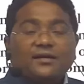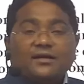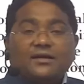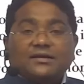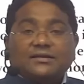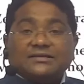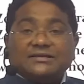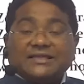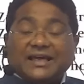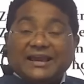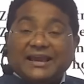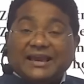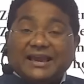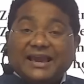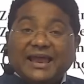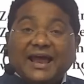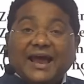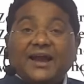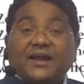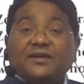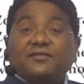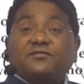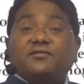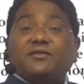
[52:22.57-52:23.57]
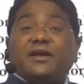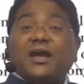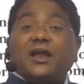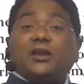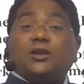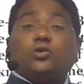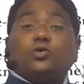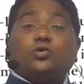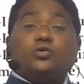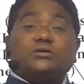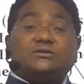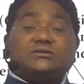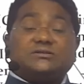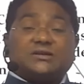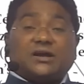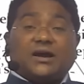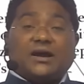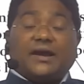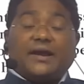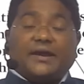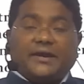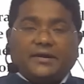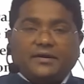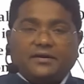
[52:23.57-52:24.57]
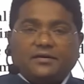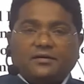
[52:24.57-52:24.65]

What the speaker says: the land value is high,